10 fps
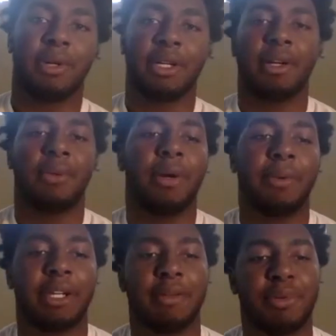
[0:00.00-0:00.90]
on what we
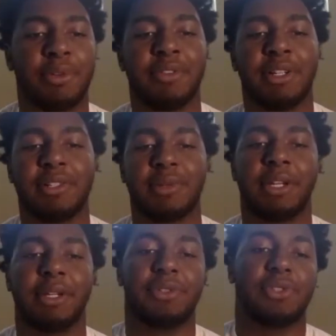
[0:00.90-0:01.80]
can improve on so we
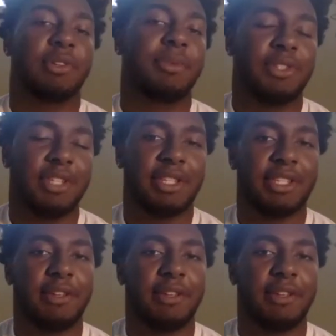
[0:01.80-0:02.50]
can contribute to the team.